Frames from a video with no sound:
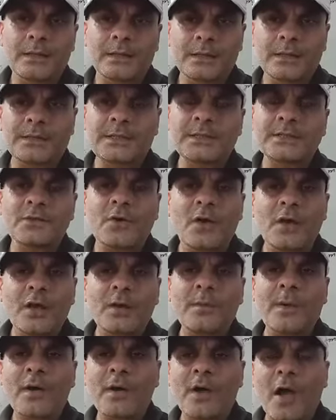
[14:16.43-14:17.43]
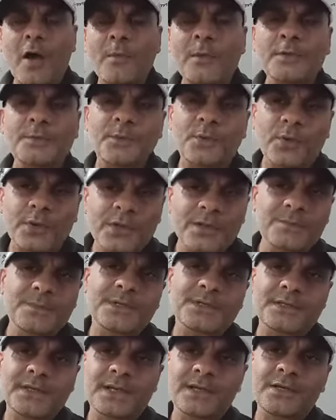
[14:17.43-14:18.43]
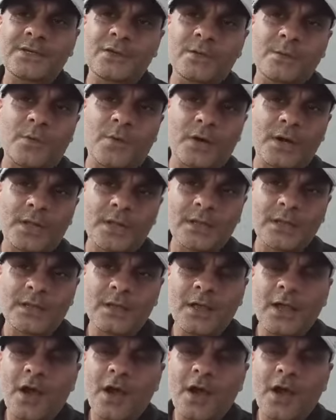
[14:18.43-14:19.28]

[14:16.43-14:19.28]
This is all about how much protein present in your body,